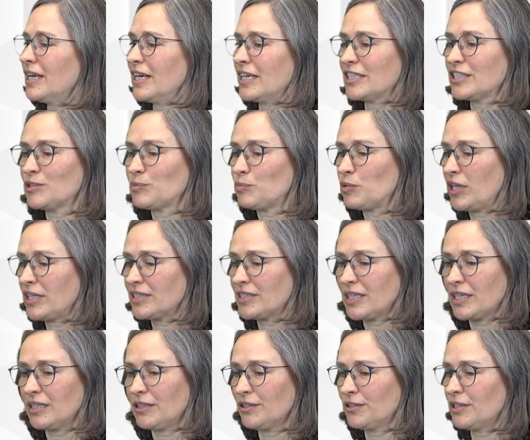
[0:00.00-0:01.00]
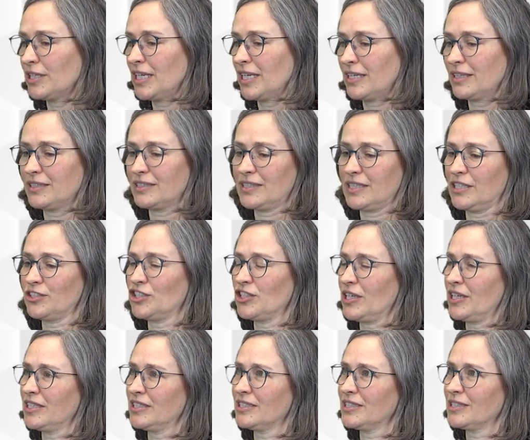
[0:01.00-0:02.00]
expressing learning, such
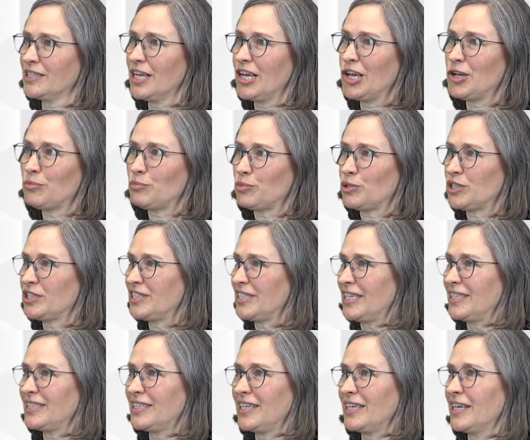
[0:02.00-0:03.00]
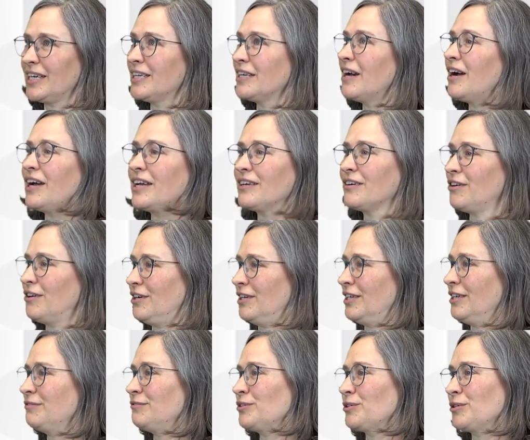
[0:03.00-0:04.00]
as presenting an icon
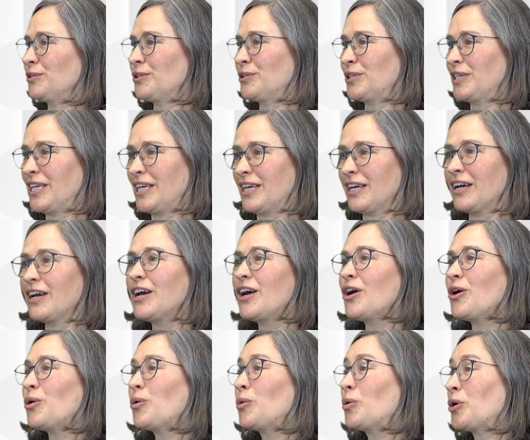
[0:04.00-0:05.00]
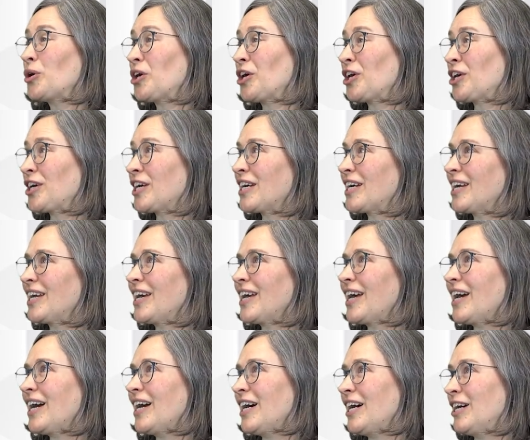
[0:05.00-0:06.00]
of your learning or
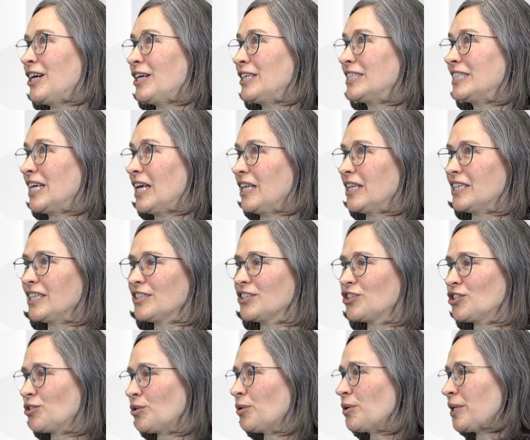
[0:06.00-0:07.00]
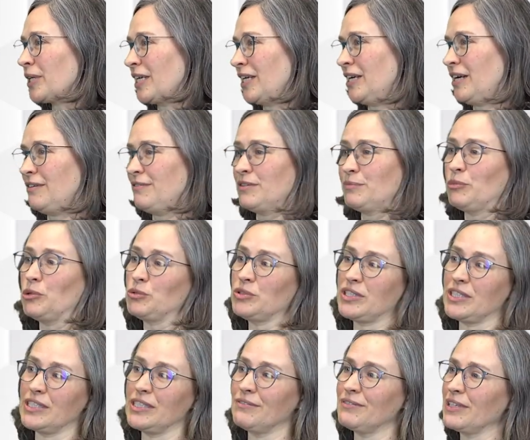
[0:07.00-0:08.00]
uh, telling a story of the most
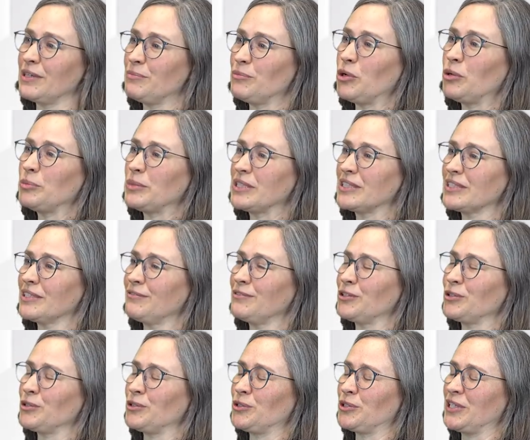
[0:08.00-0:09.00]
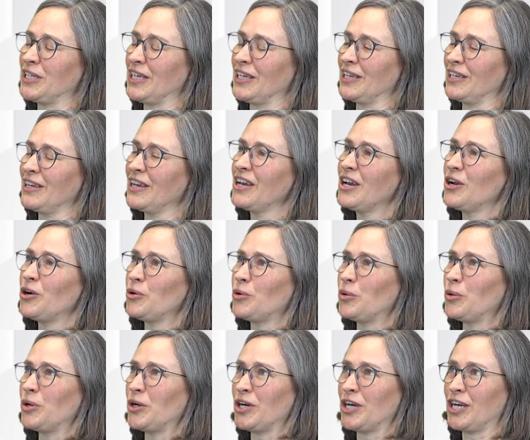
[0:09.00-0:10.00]
significant moments of your learning
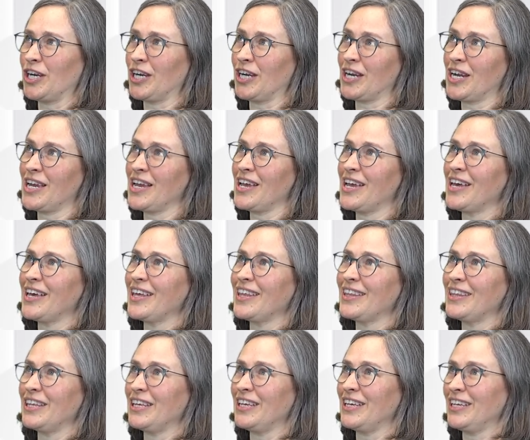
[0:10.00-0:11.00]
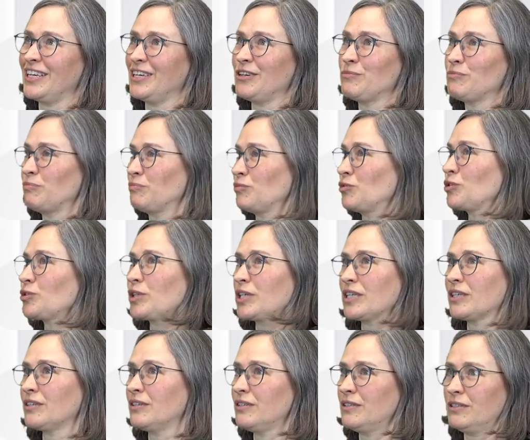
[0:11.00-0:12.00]
or the
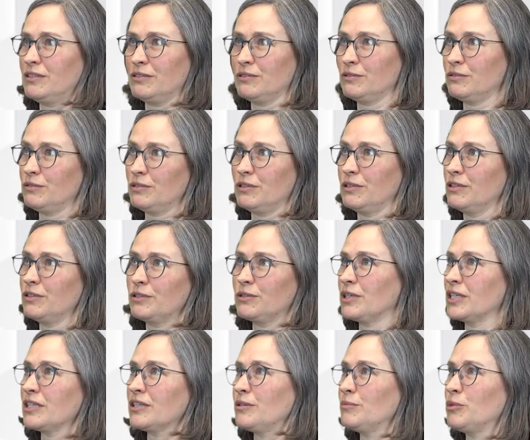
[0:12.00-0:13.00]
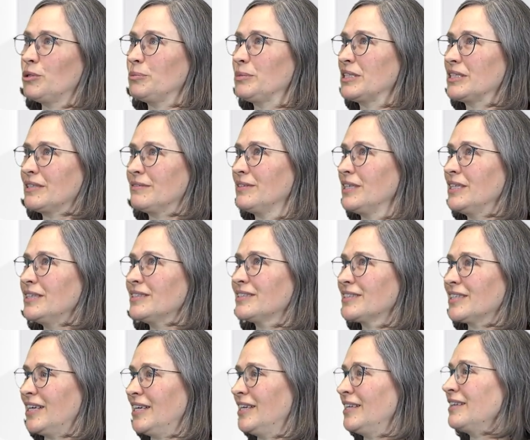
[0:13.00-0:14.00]
critical critical moments of
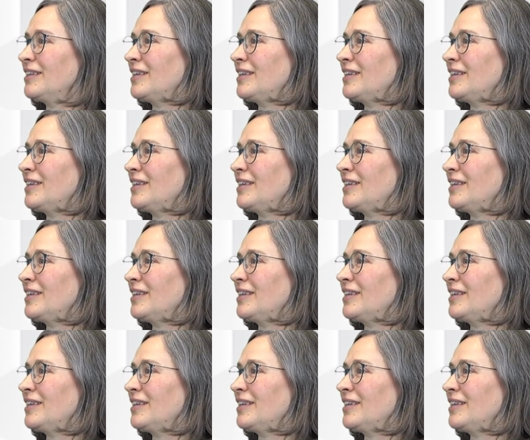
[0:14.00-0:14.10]
insight